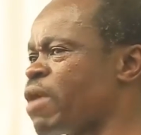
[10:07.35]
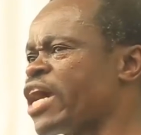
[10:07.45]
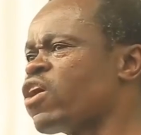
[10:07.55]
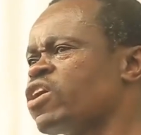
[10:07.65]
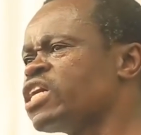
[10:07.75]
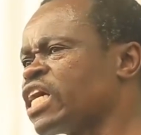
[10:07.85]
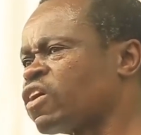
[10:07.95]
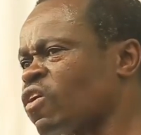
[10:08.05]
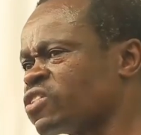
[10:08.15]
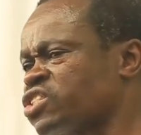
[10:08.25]
My only
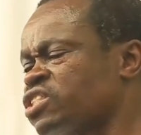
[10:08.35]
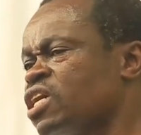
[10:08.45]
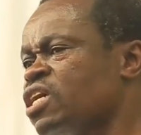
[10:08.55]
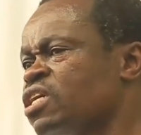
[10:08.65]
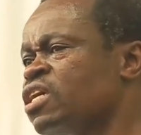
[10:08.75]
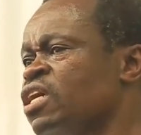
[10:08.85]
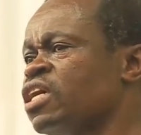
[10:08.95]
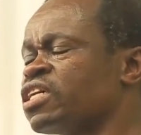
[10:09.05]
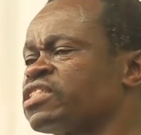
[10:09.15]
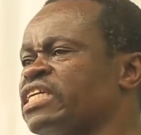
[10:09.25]
concern
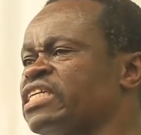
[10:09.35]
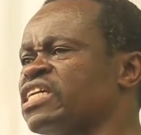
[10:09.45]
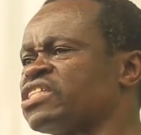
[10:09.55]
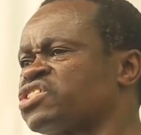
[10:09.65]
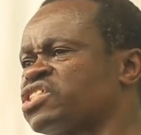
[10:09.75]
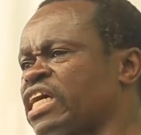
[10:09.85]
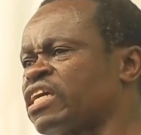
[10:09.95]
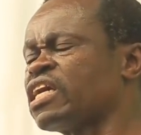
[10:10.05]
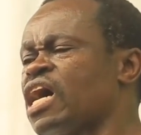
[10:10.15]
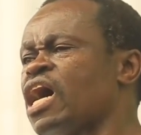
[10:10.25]
is that he is
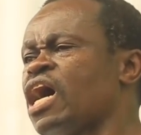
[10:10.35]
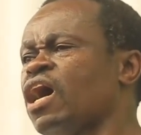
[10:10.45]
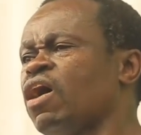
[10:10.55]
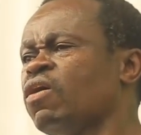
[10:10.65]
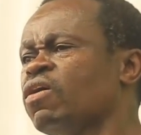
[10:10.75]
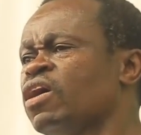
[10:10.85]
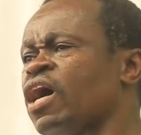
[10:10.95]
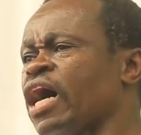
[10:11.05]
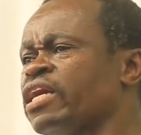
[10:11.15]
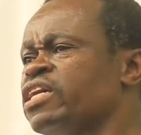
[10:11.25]
sick now,
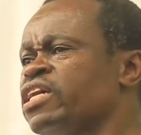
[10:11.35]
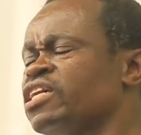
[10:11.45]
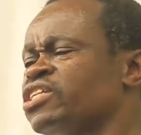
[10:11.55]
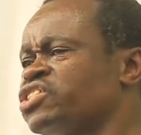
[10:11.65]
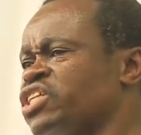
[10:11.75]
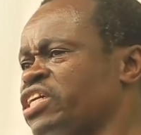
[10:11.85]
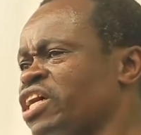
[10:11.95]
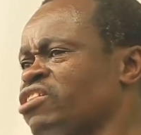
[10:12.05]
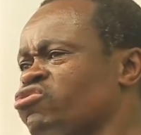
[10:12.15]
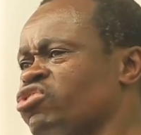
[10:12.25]
and he is
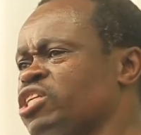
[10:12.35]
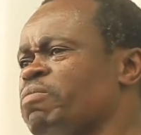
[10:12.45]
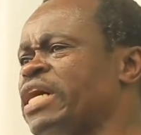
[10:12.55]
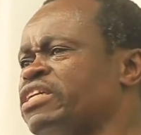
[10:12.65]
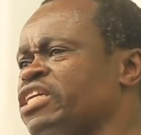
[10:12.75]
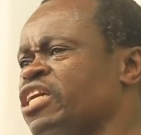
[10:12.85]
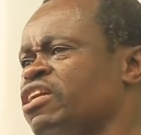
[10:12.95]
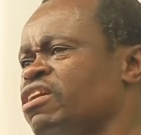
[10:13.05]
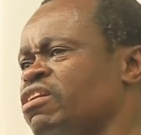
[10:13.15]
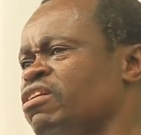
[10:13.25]
seeking treatment
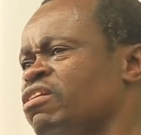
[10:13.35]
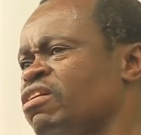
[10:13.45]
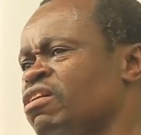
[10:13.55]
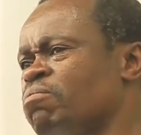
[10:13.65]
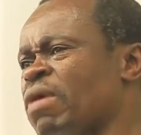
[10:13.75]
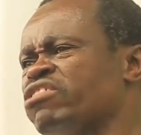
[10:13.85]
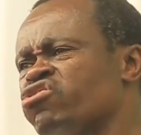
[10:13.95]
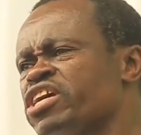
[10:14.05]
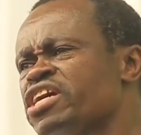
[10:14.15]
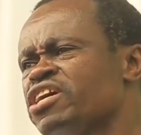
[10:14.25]
in
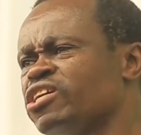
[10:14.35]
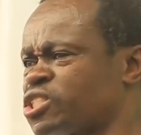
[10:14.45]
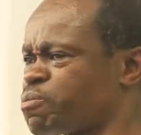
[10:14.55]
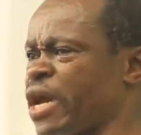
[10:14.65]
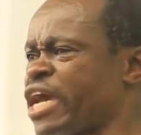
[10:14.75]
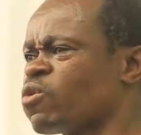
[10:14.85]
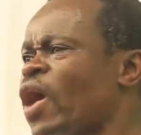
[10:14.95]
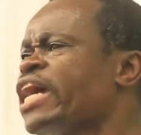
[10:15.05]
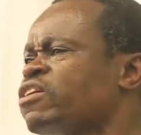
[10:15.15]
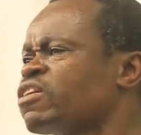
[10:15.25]
Madrid, Spain.
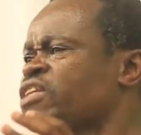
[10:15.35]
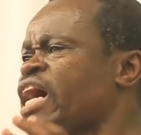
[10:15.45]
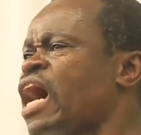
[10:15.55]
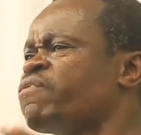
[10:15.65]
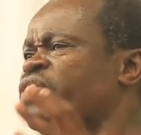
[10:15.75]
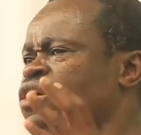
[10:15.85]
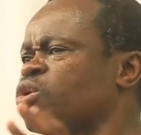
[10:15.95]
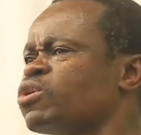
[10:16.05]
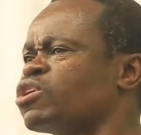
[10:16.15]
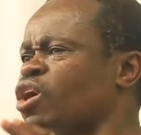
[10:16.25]
Why don't they have a
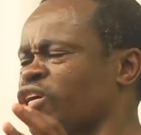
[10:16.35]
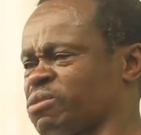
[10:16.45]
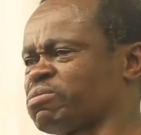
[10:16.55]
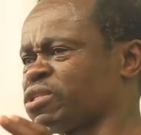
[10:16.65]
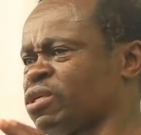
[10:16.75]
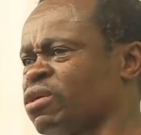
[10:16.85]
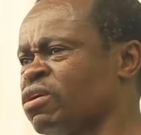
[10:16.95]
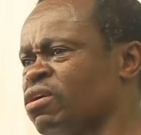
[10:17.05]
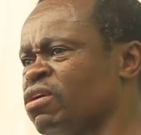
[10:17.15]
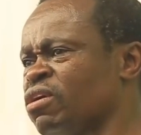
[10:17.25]
good hospital
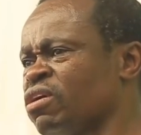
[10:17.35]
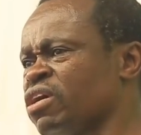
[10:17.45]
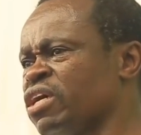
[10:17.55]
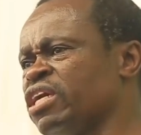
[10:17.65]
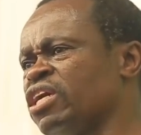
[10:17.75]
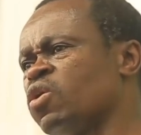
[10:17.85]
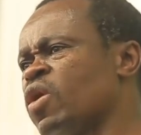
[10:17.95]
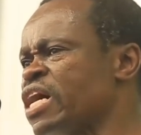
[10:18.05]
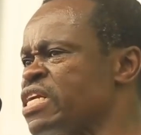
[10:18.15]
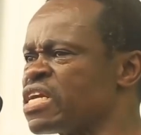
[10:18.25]
in
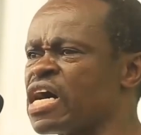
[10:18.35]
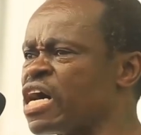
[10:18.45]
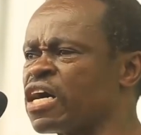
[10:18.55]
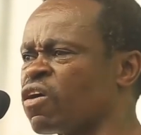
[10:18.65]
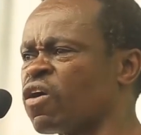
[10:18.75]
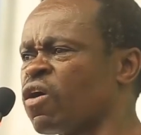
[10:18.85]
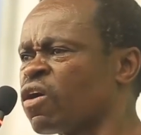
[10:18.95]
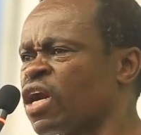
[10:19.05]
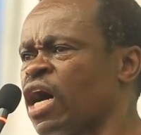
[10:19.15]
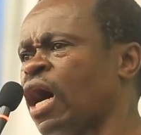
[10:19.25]
Luanda,
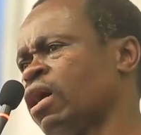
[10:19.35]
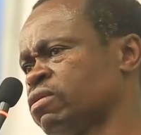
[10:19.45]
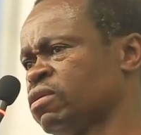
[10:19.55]
Angola?